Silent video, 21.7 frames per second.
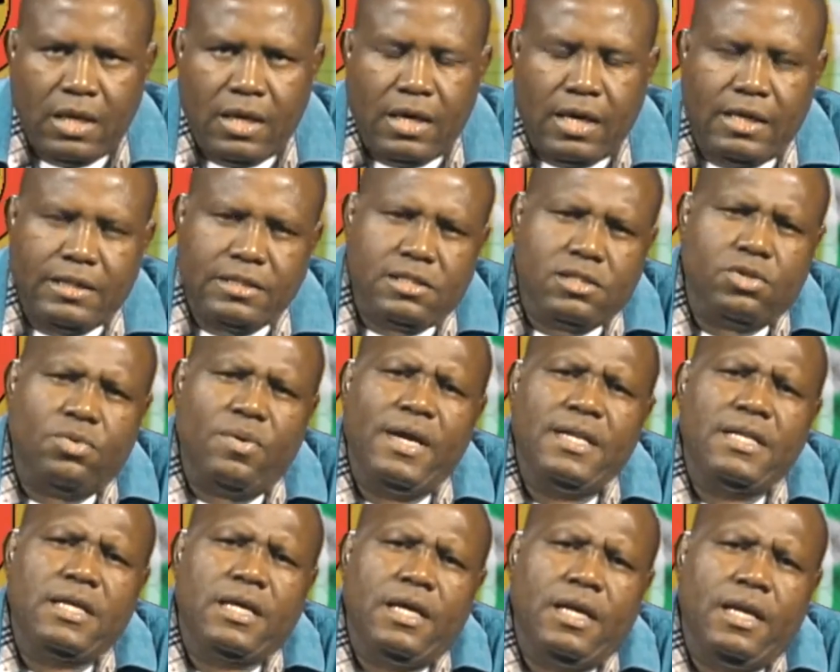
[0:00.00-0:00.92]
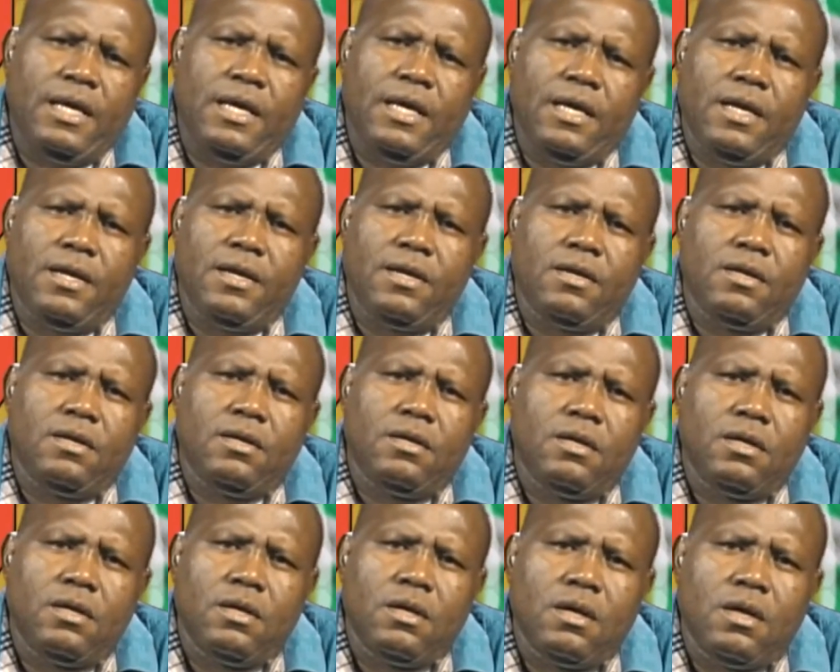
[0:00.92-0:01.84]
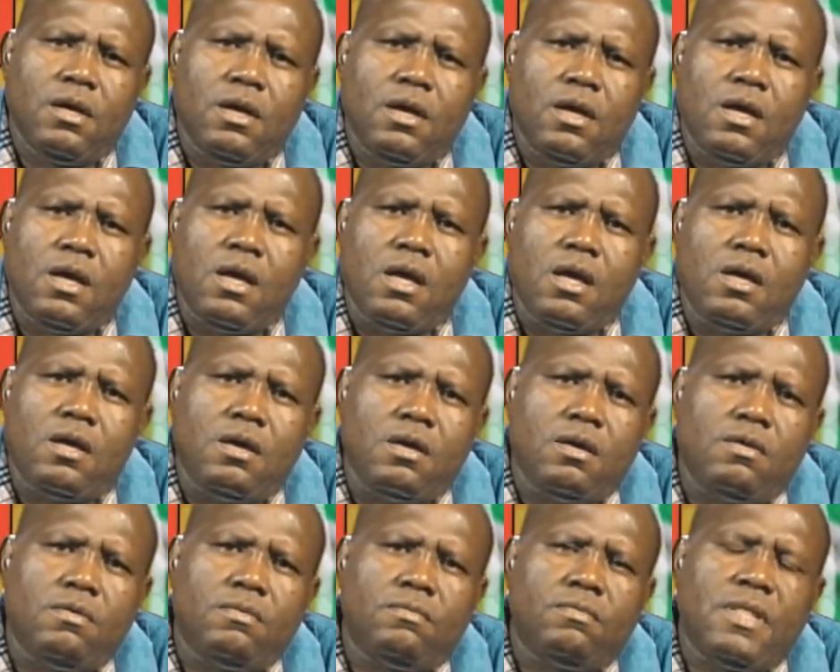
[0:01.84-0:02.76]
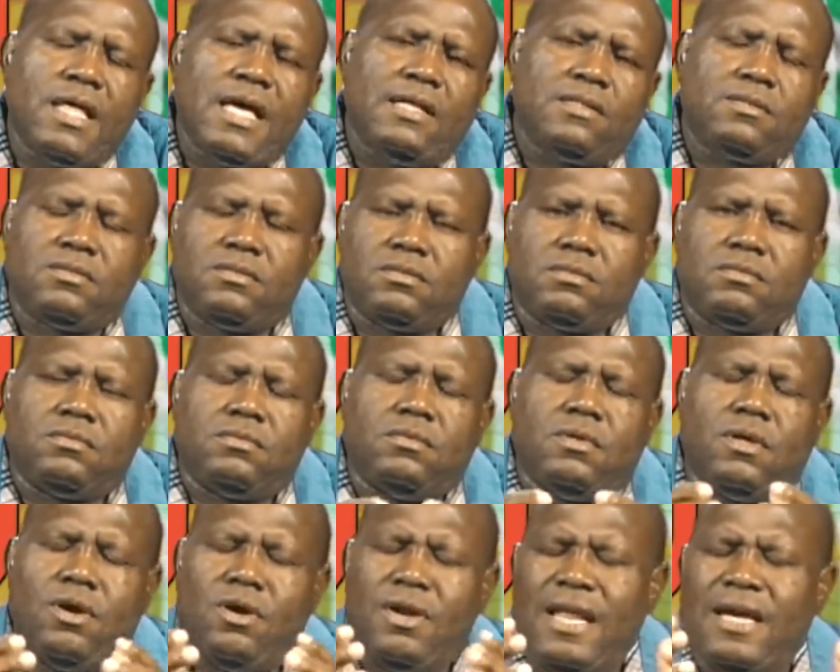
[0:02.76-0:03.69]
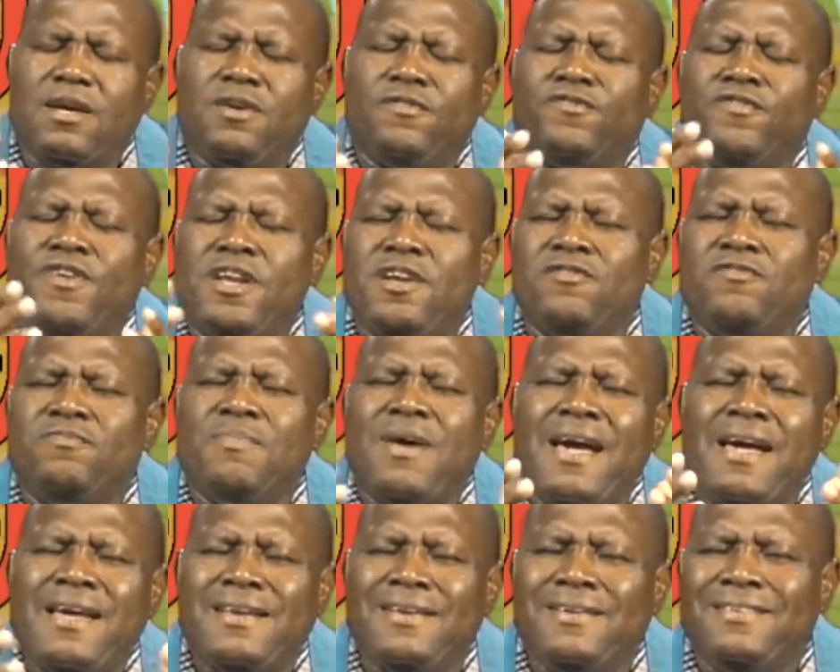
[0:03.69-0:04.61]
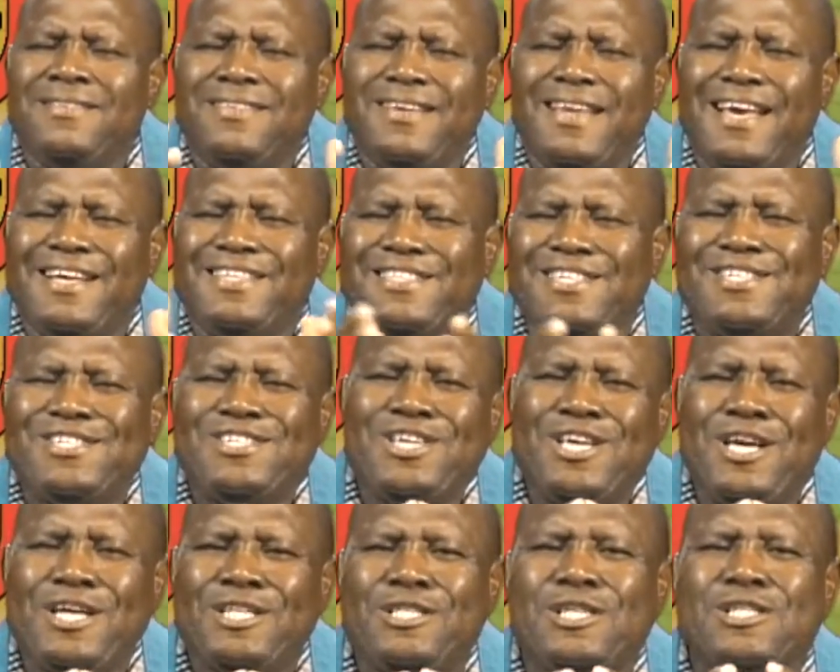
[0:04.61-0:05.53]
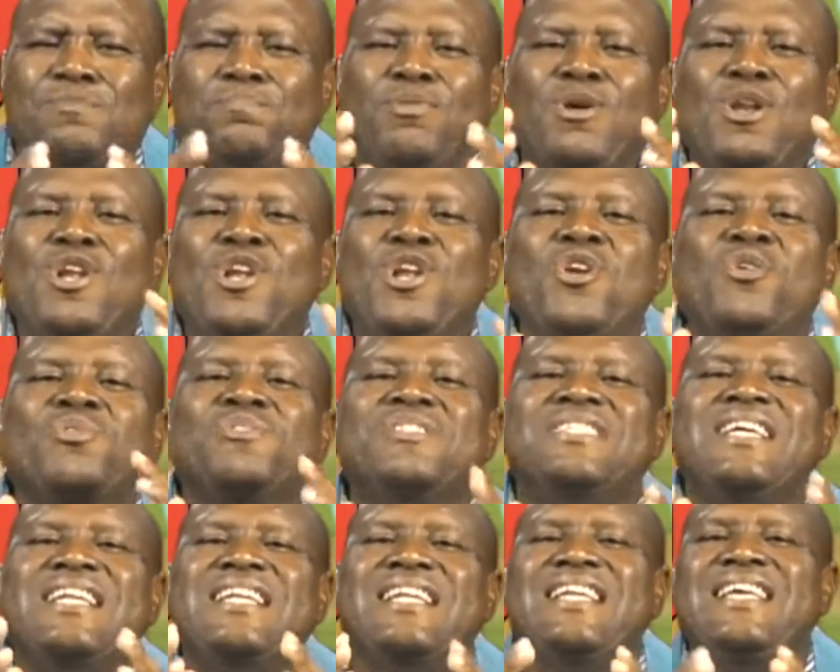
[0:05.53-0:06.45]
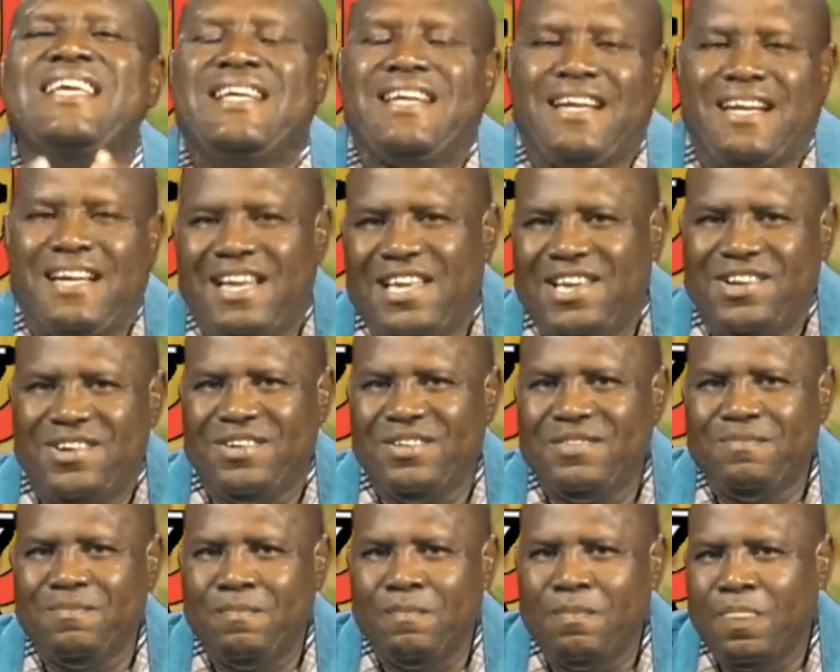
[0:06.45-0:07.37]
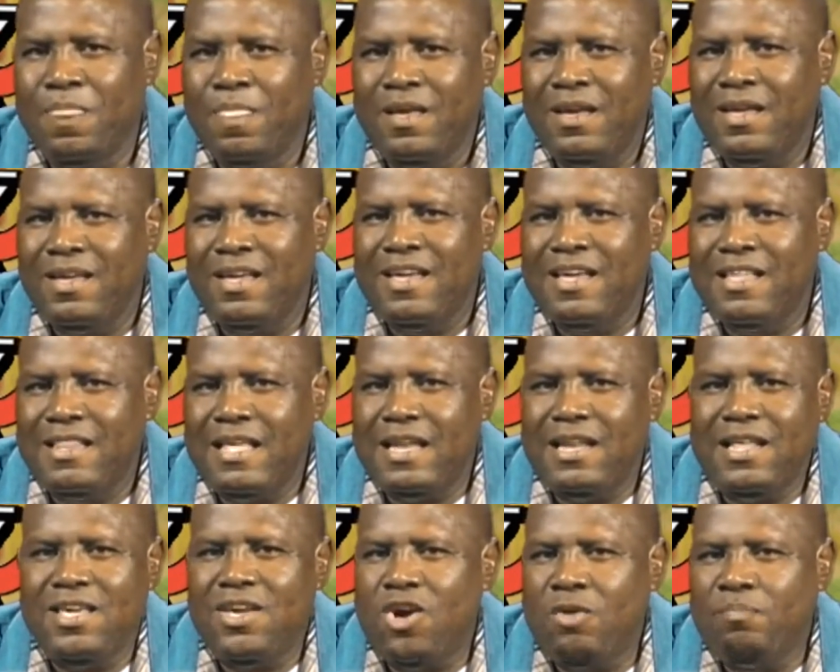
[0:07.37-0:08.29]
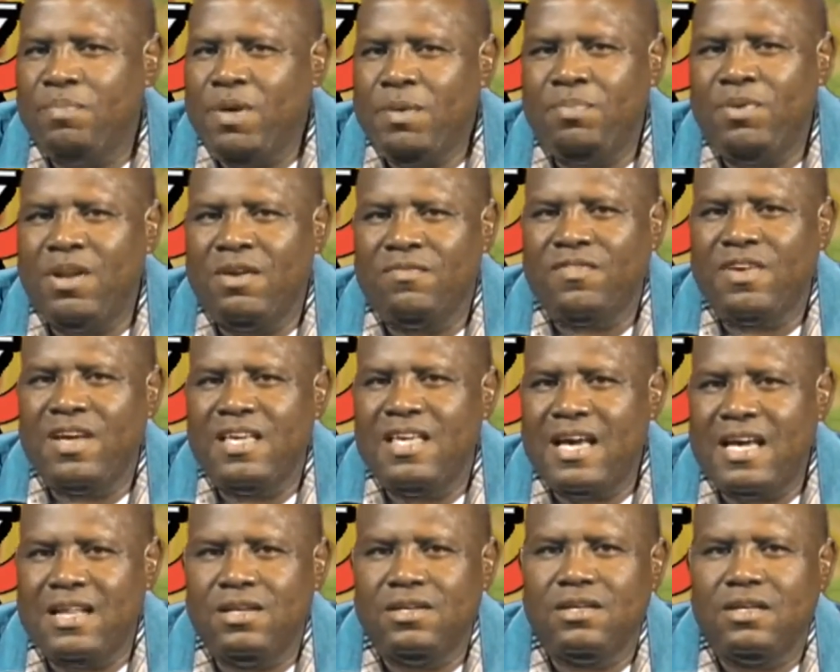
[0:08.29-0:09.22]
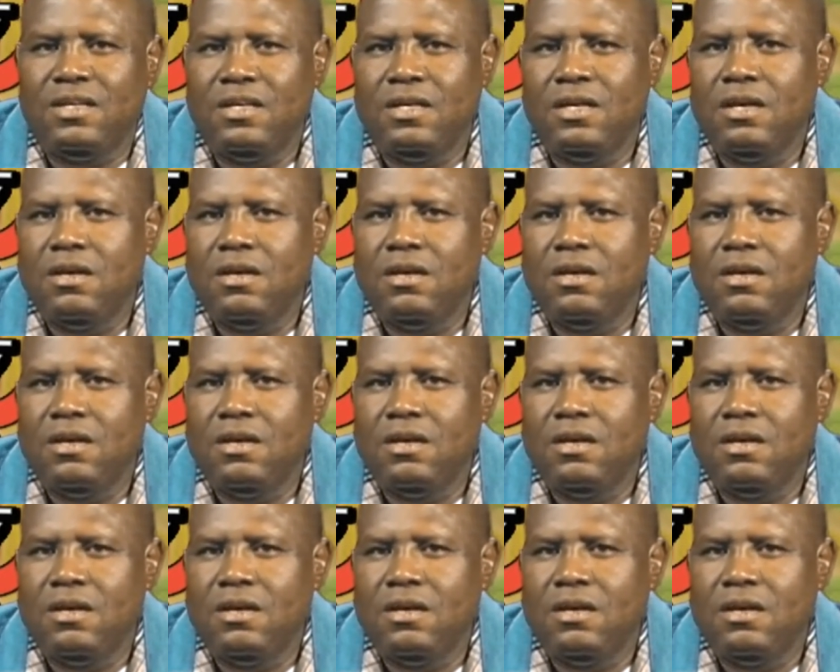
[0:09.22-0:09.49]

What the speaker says: It is quite clear that, or like a friend of mine like to say, it is pellucidly clear that the young people of Guyana